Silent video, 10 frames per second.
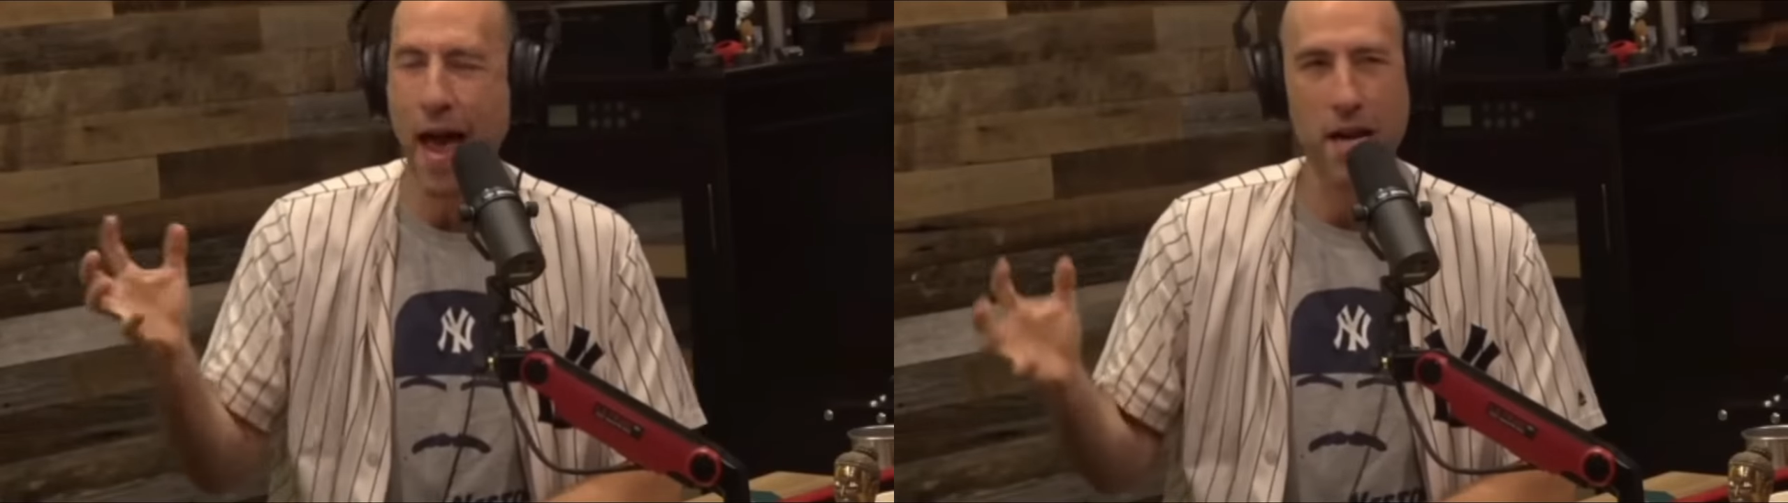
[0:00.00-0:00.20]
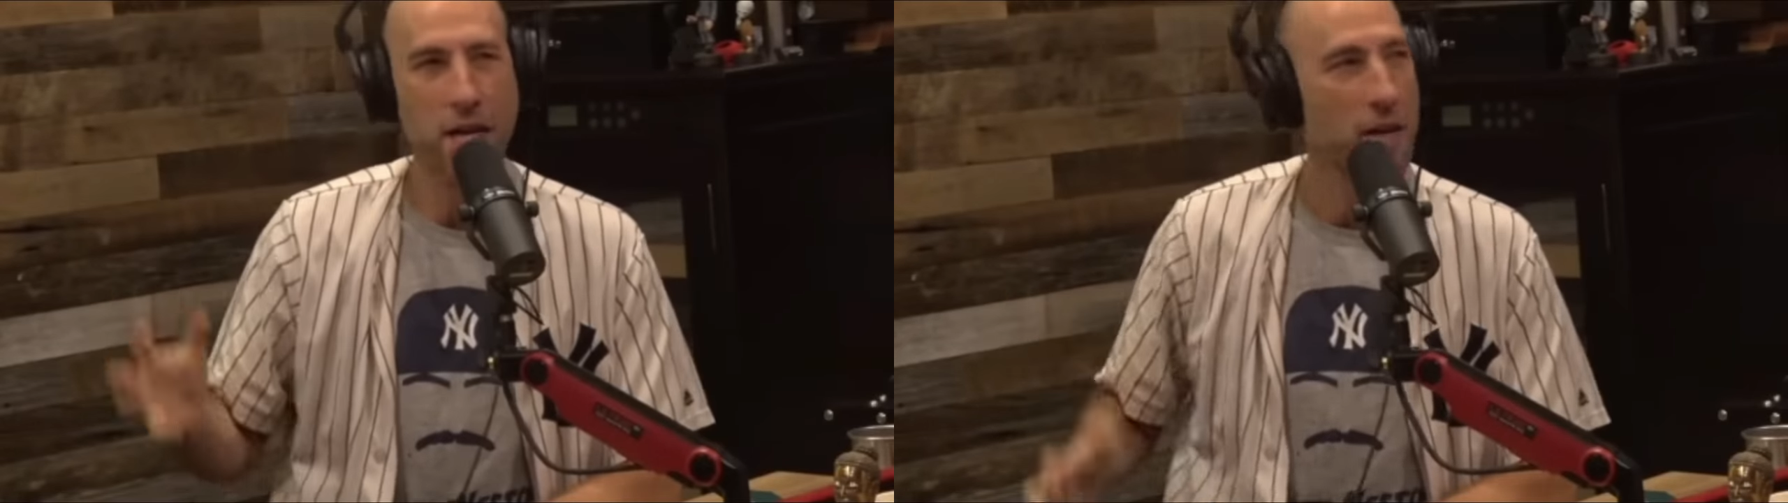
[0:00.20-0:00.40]

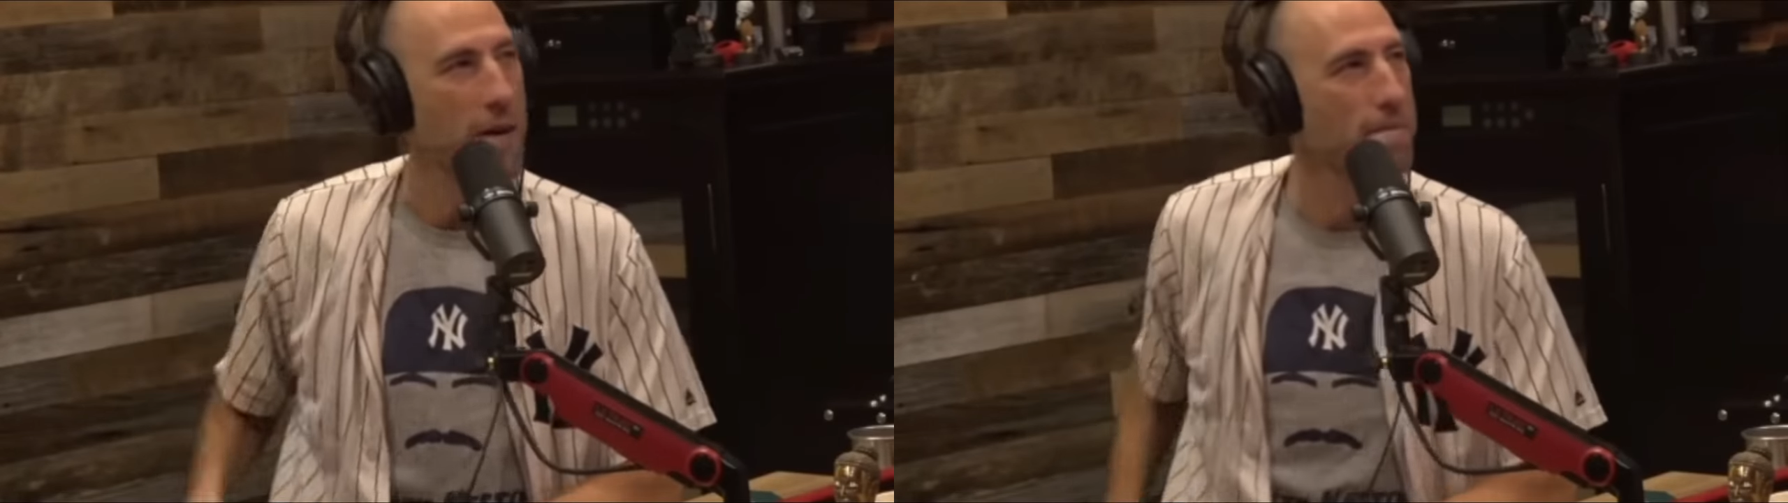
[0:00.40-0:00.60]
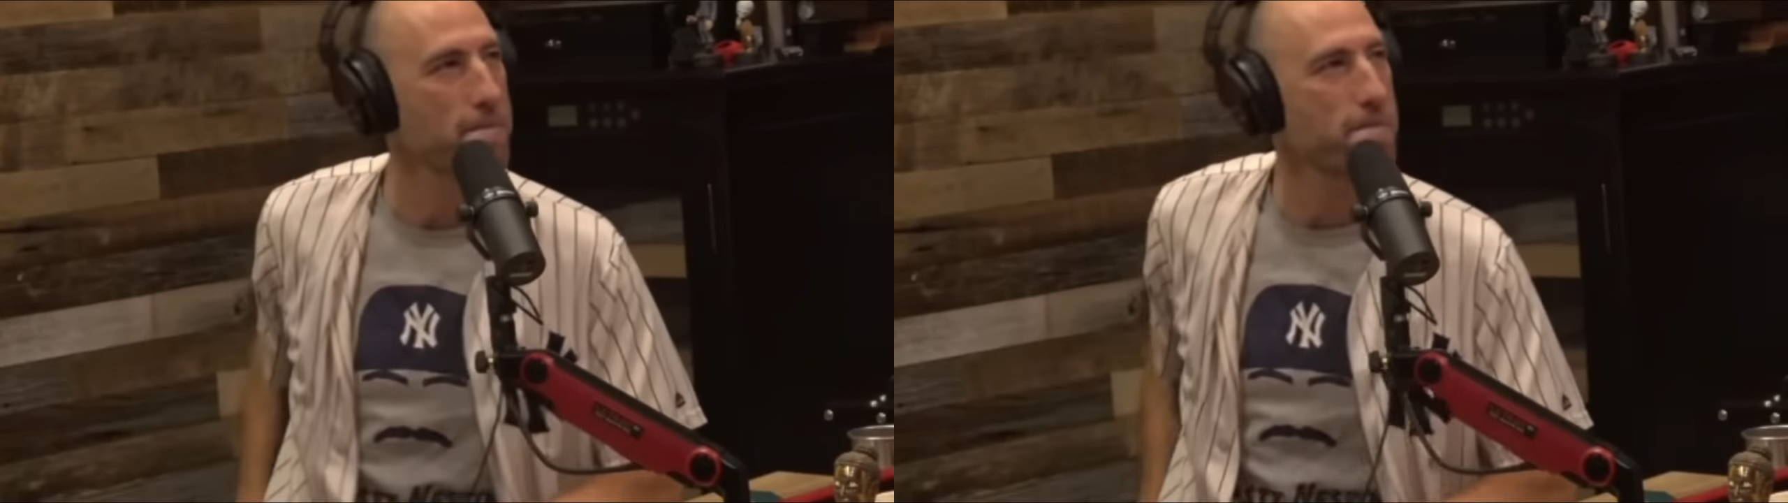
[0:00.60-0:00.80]
It's make,
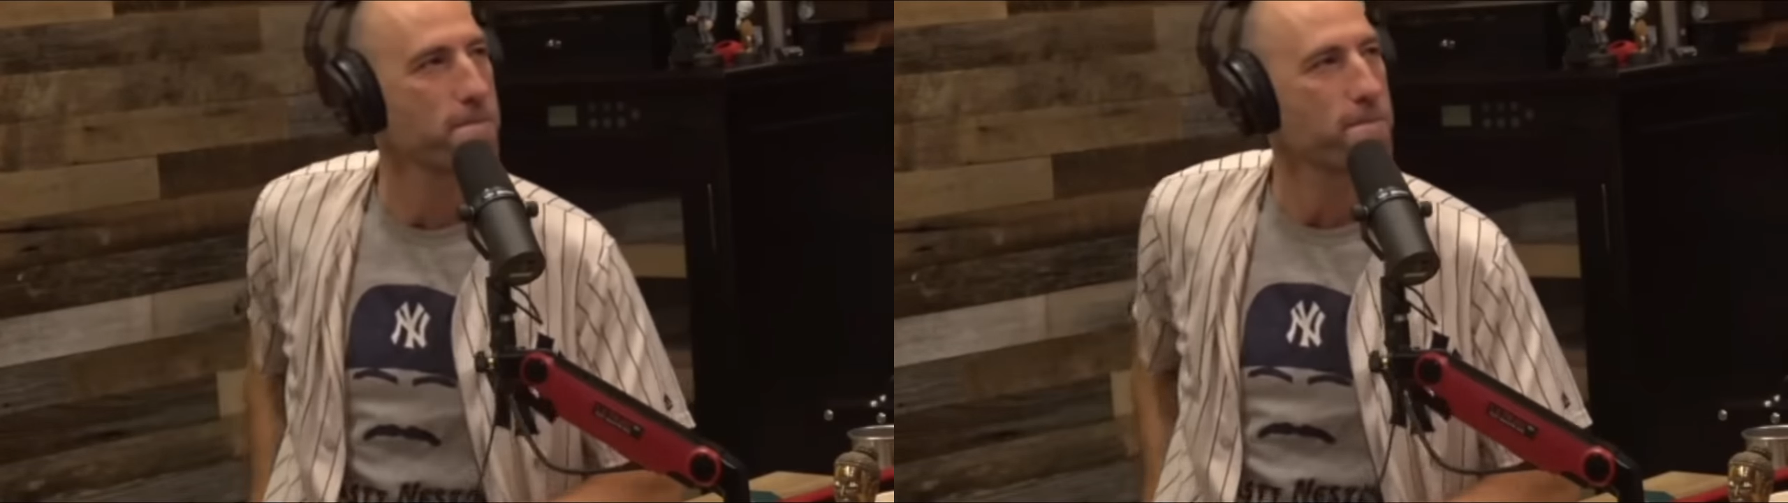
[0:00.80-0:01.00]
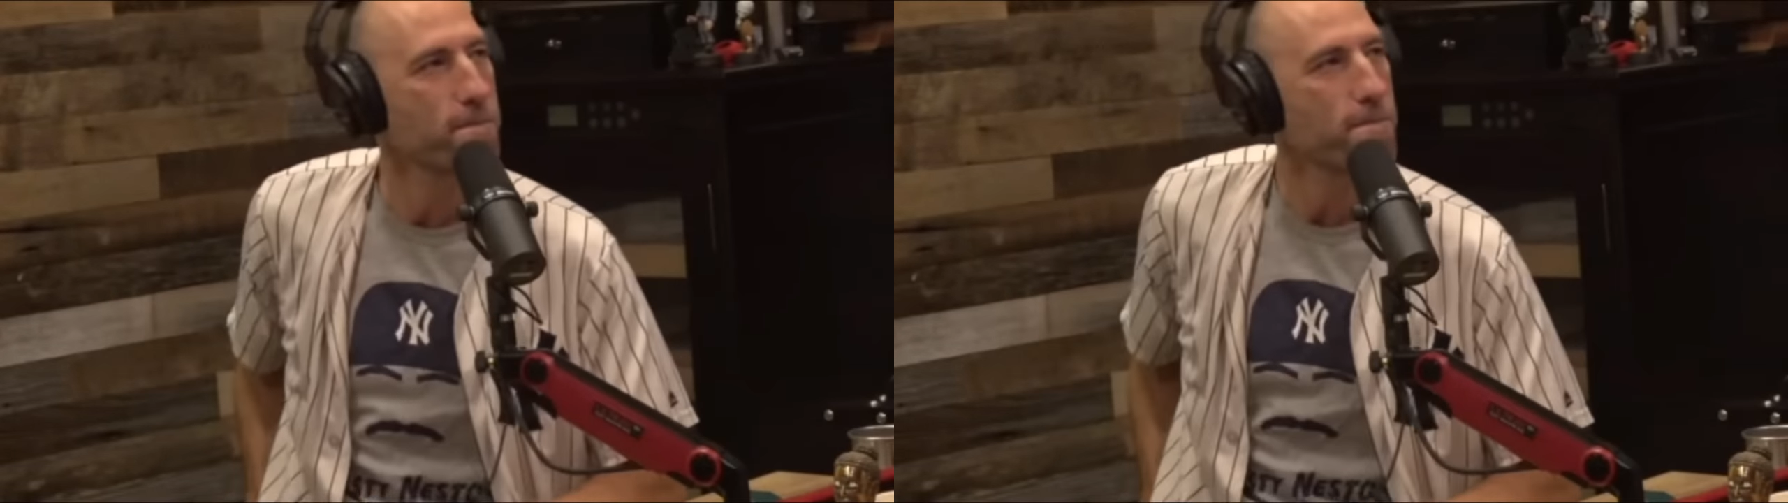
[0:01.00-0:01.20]
Bert's
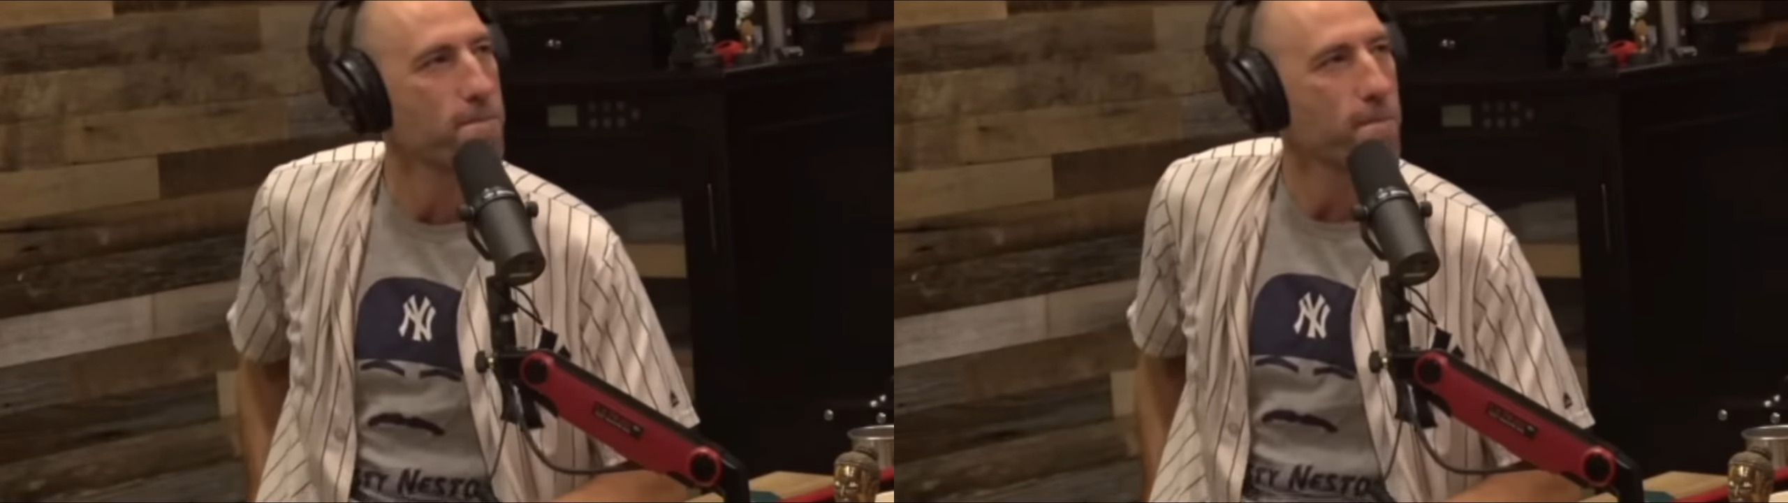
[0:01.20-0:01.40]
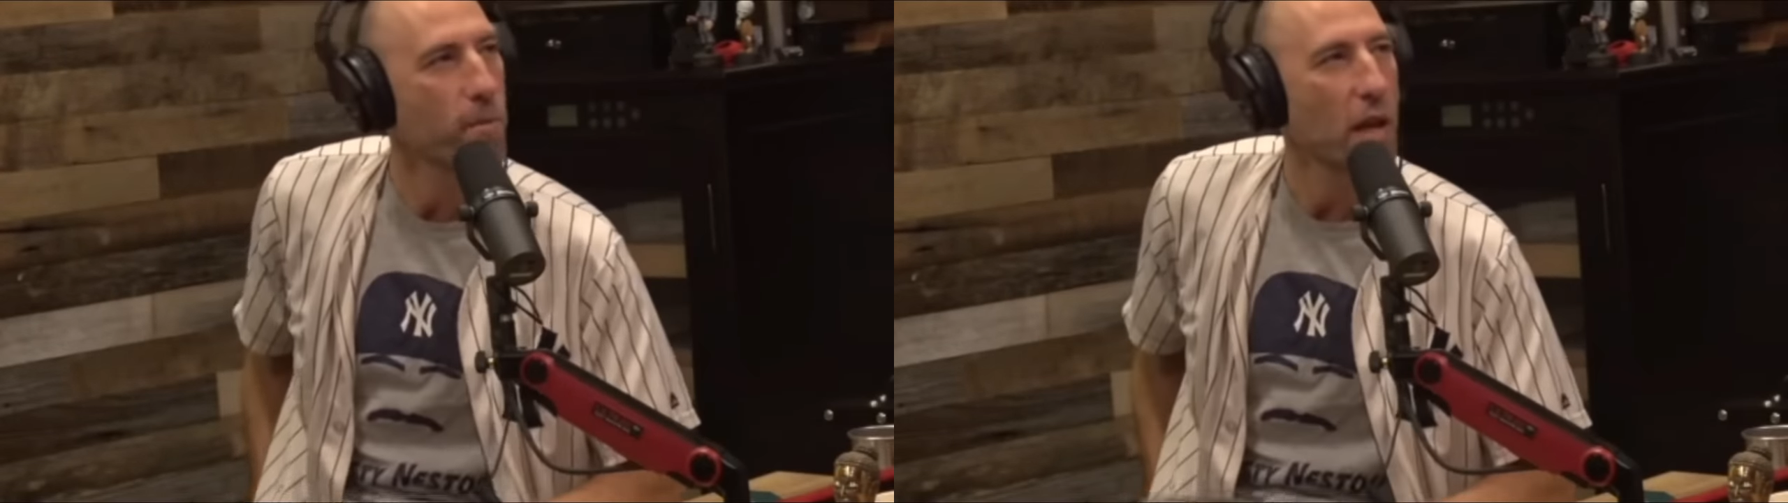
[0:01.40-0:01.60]
making
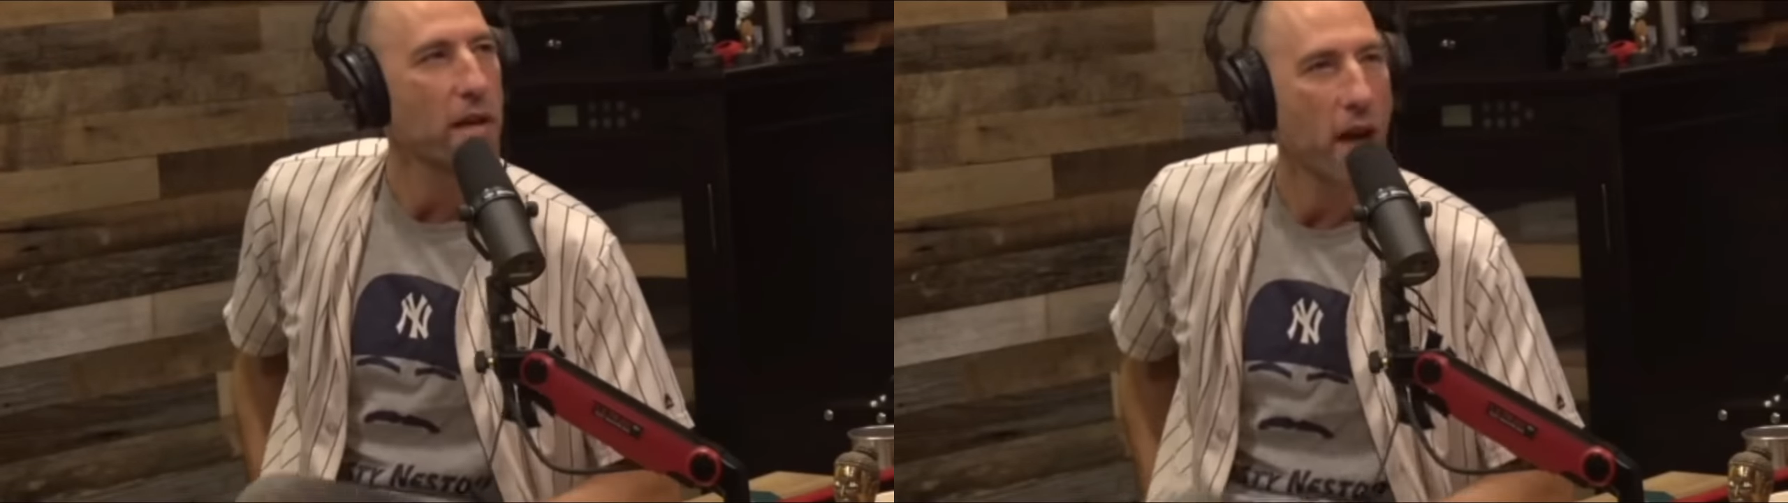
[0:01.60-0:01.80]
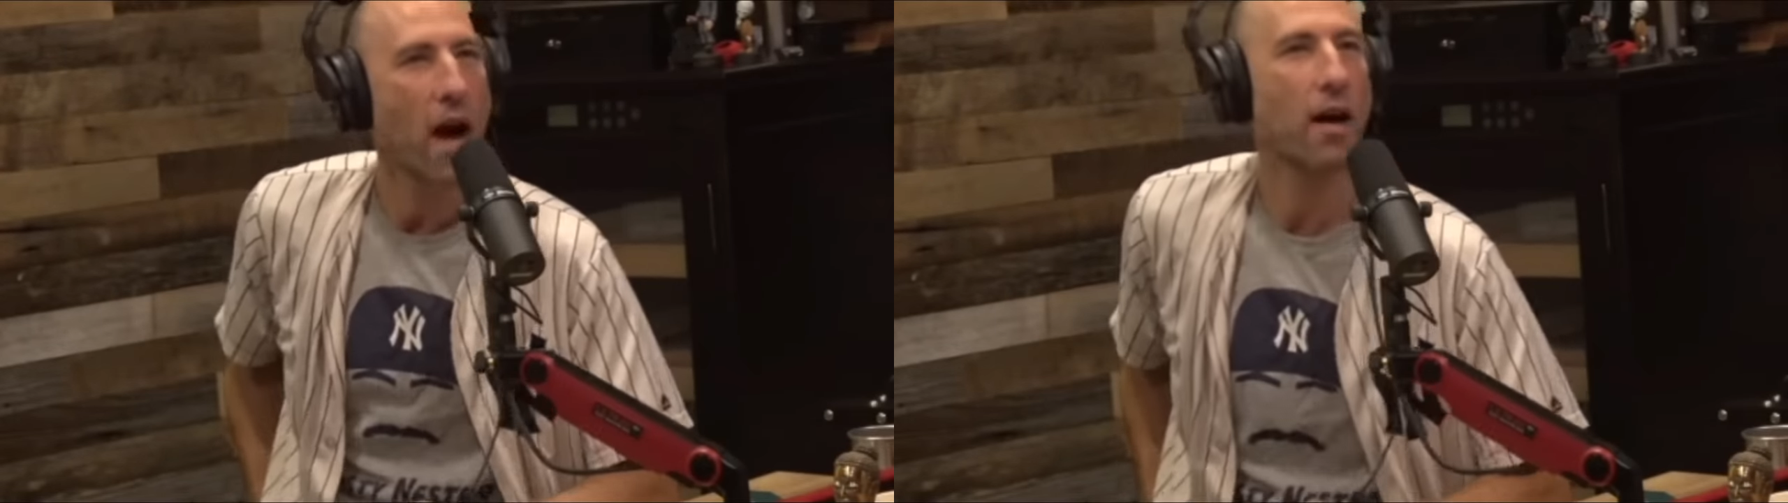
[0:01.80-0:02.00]
claims, though.
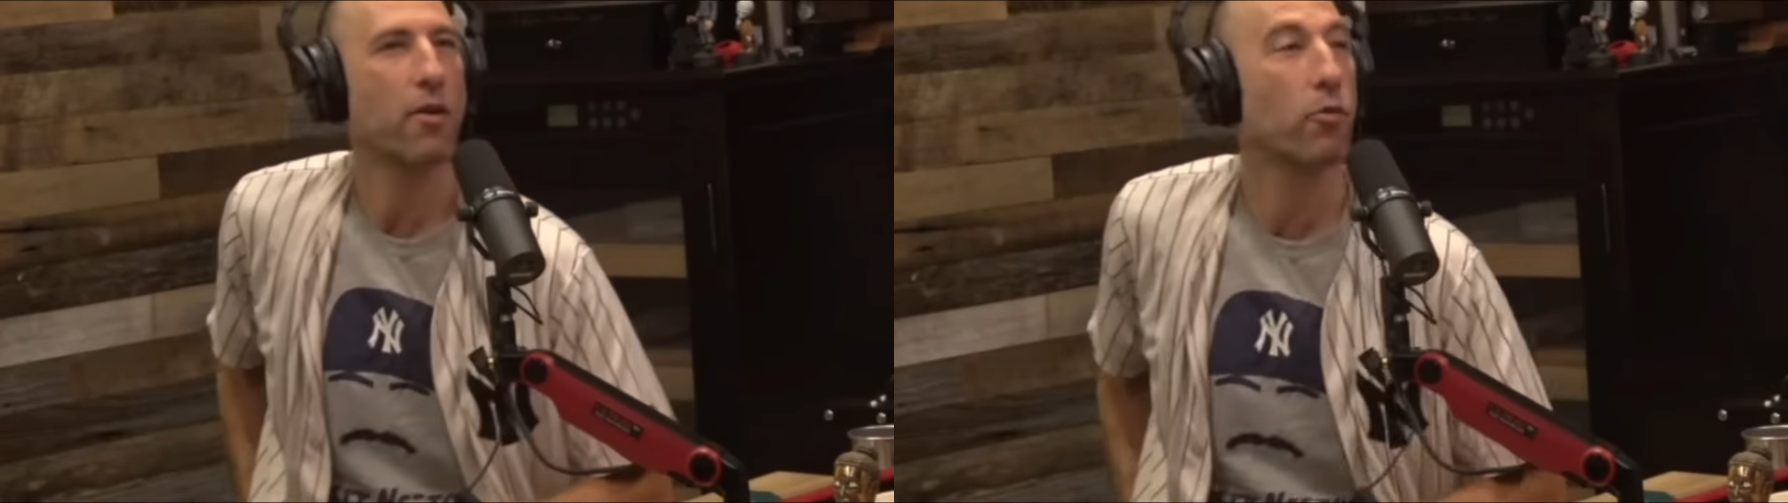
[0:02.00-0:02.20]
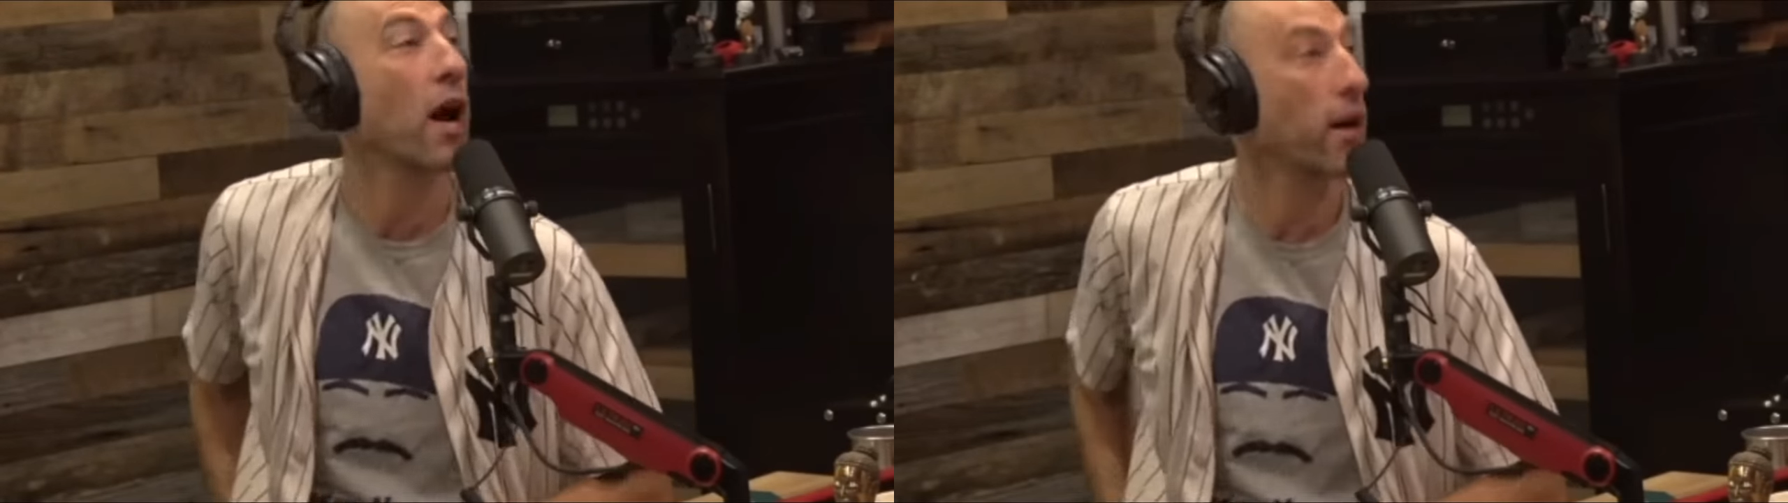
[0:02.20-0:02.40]
Yeah. Well, right.